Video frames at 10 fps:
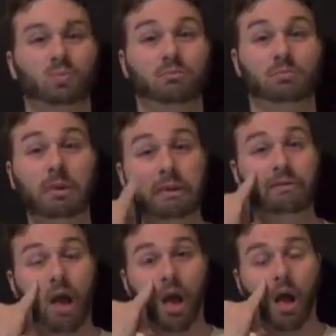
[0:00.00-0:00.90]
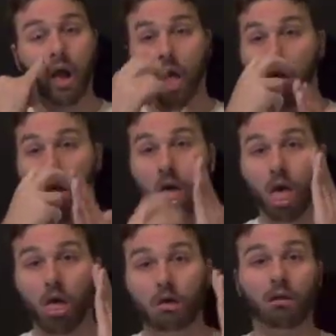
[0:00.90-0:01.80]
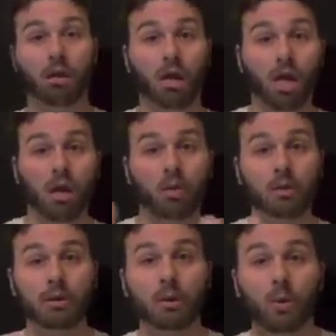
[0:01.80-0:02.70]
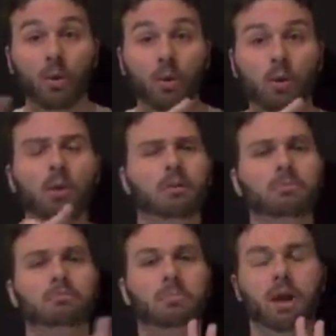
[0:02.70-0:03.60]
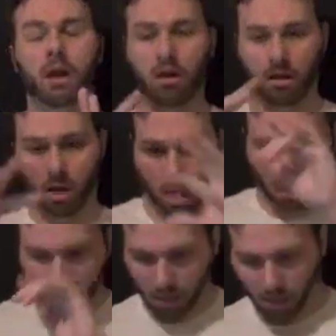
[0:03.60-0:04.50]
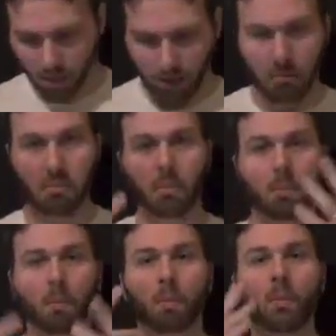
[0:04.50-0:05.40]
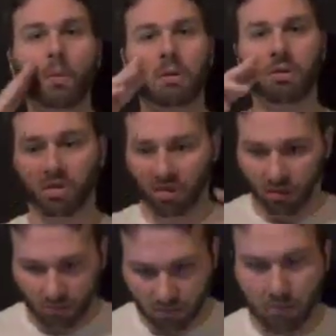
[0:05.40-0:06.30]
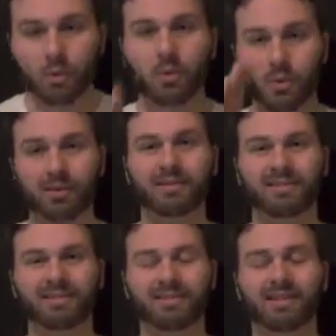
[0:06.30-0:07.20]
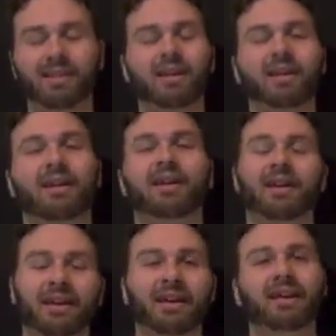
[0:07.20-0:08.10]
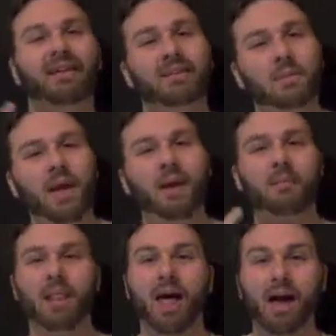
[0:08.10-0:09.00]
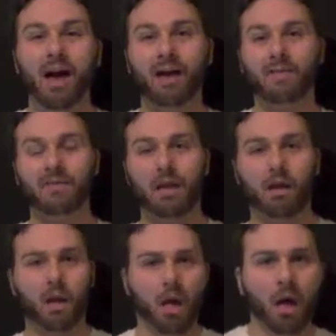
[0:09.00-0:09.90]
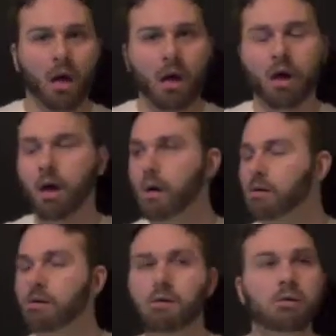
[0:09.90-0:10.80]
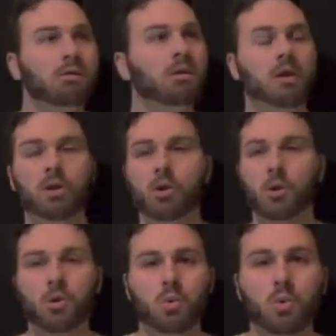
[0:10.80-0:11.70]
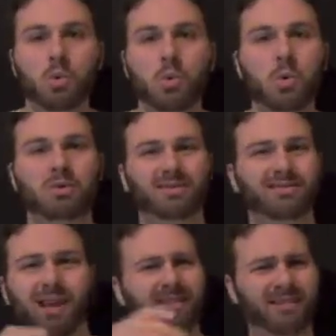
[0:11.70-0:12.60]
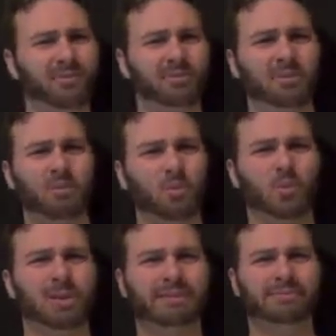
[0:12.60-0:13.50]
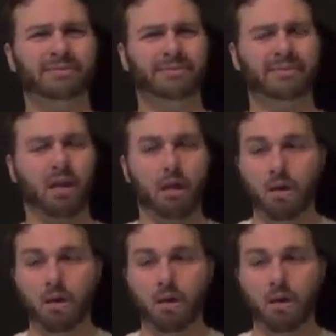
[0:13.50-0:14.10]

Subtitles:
Now in life and in meditation, there'll be times when the focus becomes a little bit too intense and life starts to feel a bit like this. It's a very uncomfortable way to live life when we get this tight and stressed.